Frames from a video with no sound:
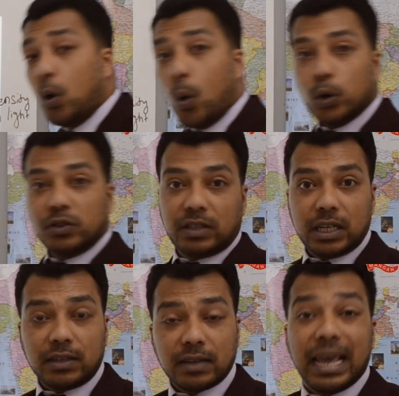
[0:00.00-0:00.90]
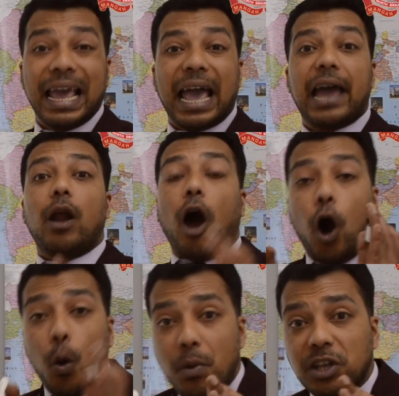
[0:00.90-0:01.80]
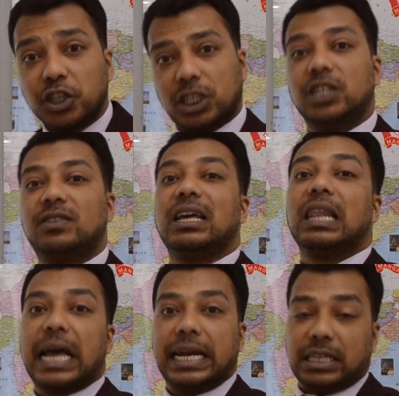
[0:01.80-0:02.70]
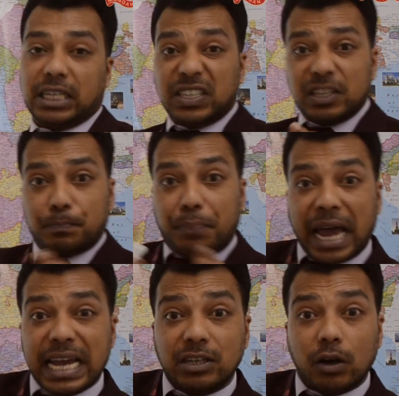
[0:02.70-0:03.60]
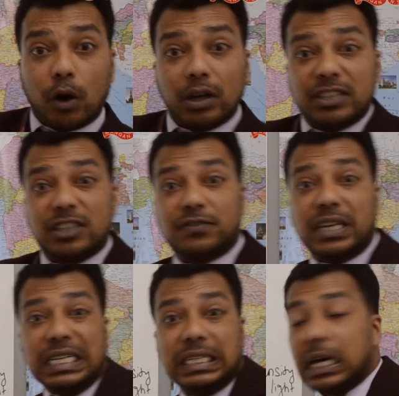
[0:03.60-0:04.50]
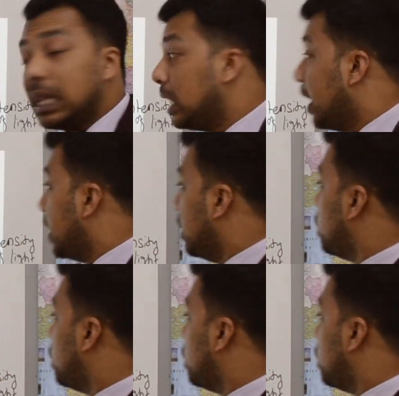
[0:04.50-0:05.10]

cone cells, and how much is the light, is it bright or is it very dull, is